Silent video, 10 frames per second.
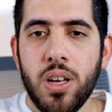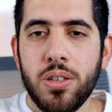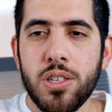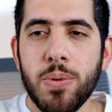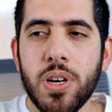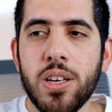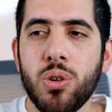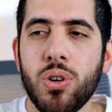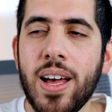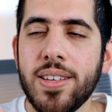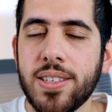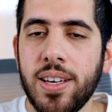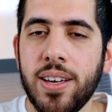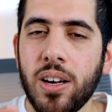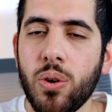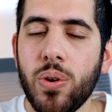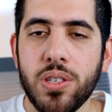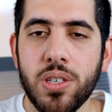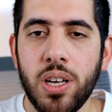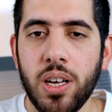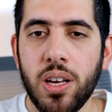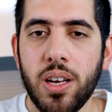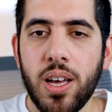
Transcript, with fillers: Just because you're asking and questioning